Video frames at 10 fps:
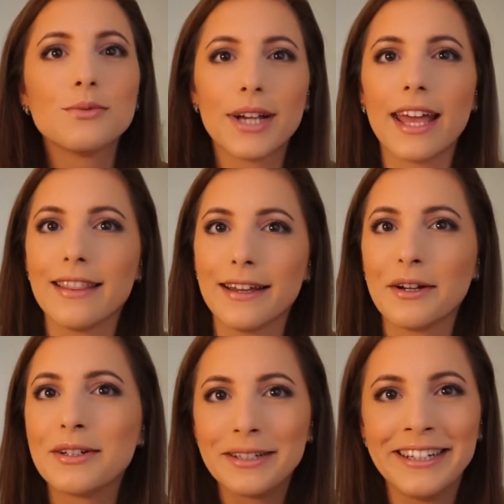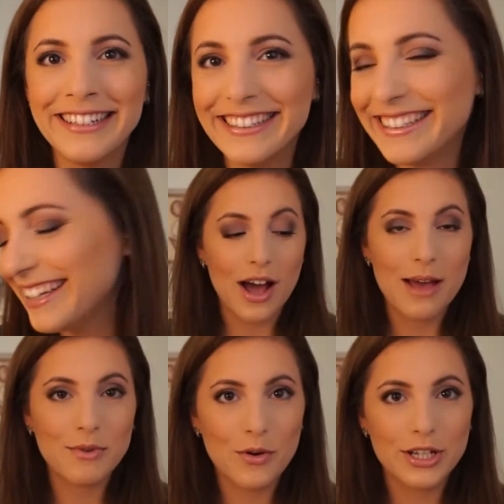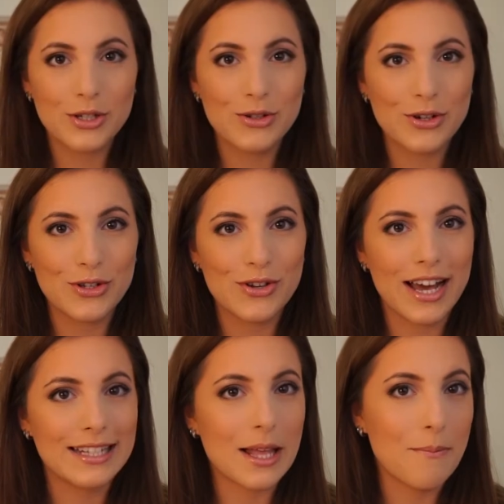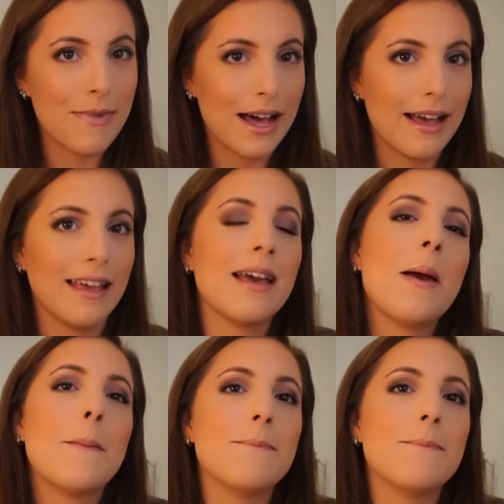We're getting there. So I'm going to show you guys my